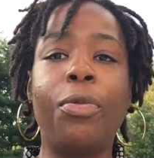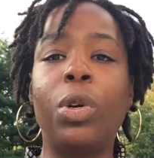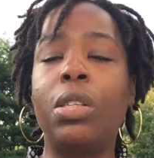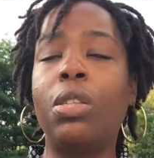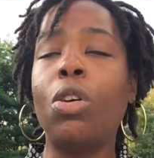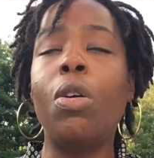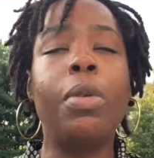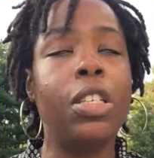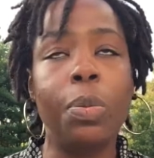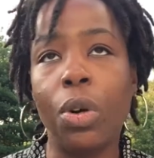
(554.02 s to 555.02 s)
was so
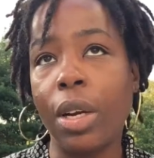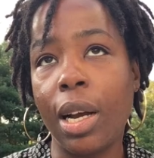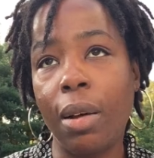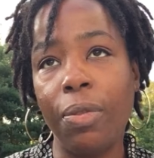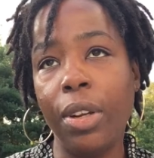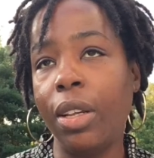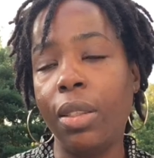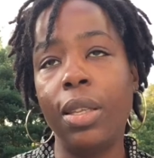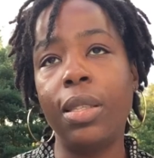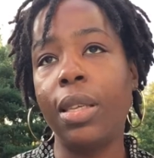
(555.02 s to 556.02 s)
much more
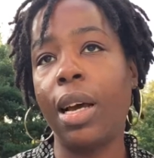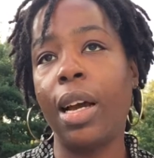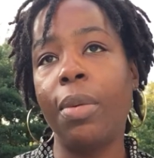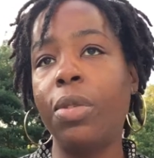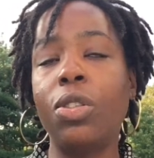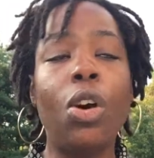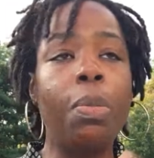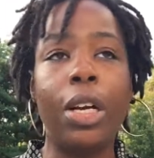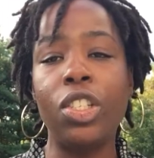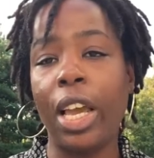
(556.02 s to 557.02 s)
confident this time,
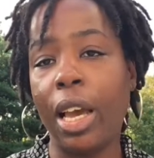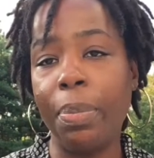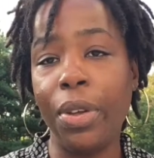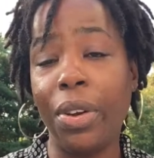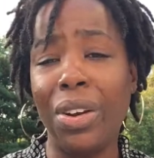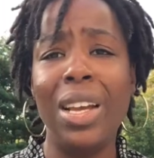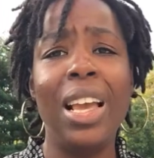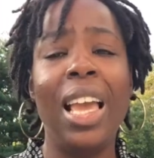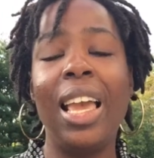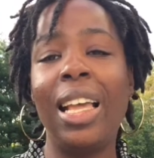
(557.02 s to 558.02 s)
so much happier,
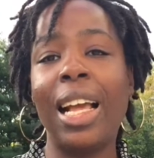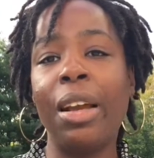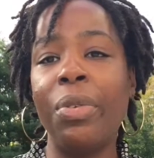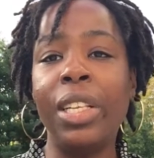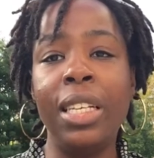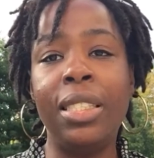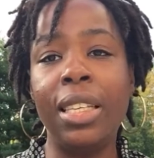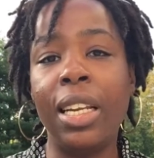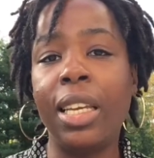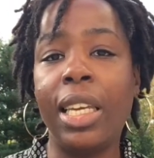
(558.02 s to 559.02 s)
and I really
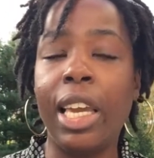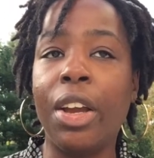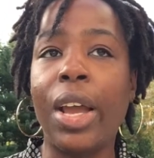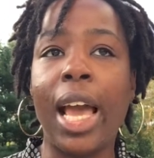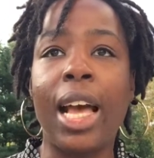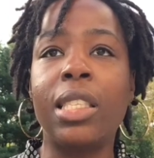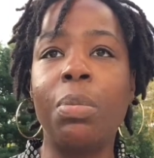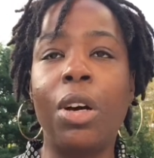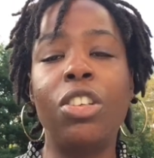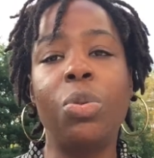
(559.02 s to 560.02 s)
didn't care
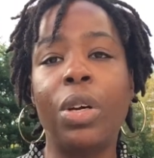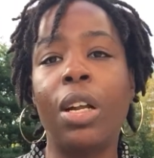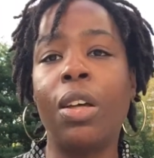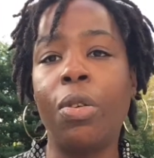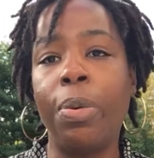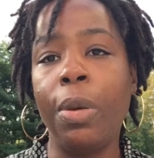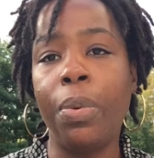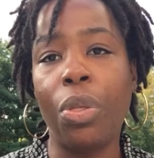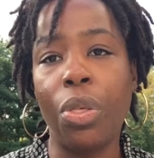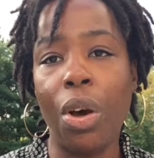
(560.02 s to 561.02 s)
as much what other
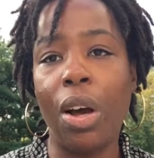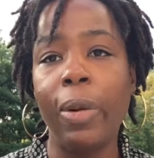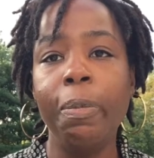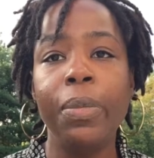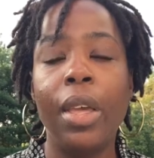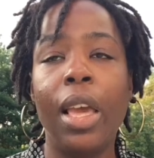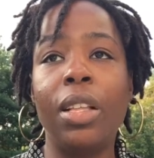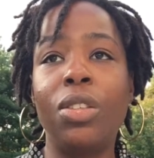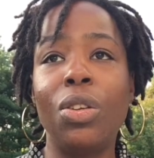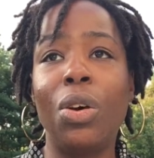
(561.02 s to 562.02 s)
people thought.
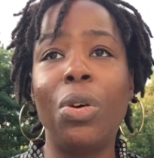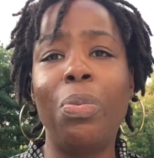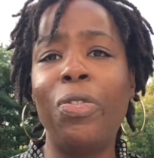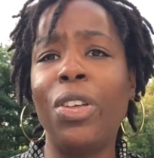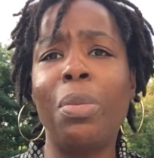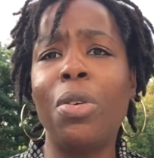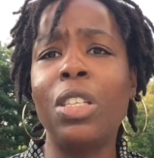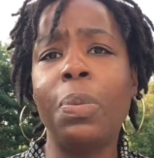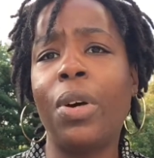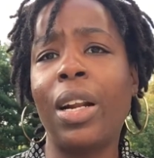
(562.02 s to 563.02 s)
And so for the
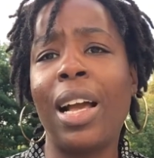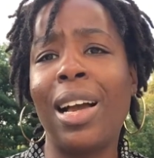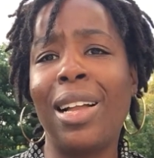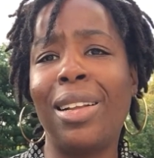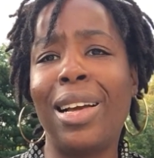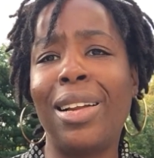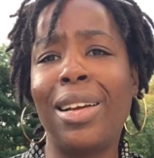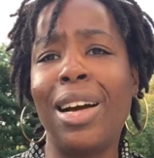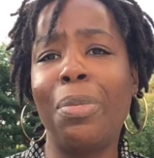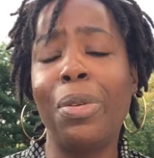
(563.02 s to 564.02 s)
most part, I got a lot
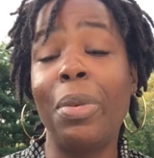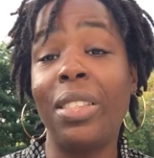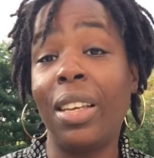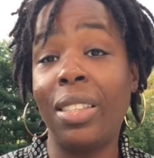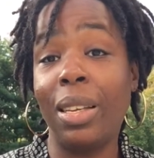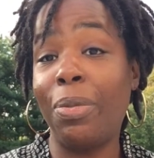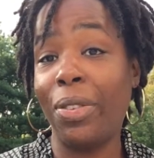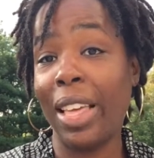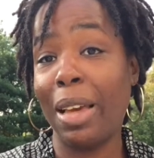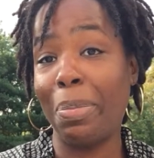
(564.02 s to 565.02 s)
of compliments, except
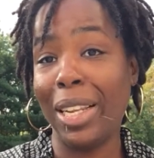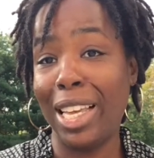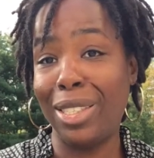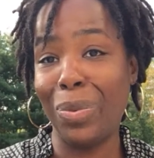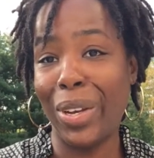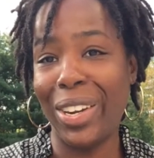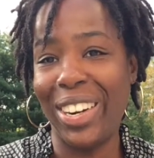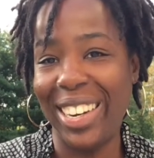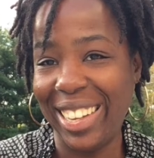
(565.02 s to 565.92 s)
for that place where